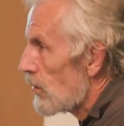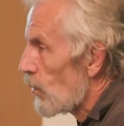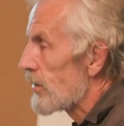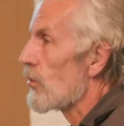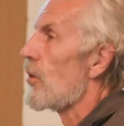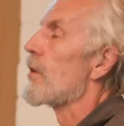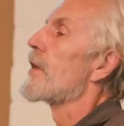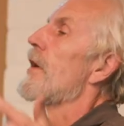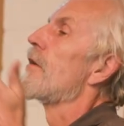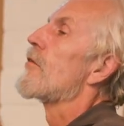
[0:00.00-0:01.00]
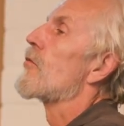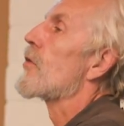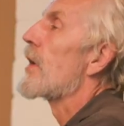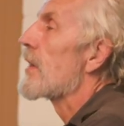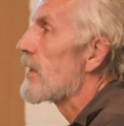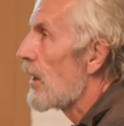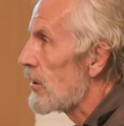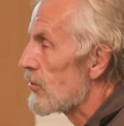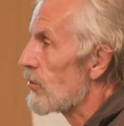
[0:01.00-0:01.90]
what all the agents together are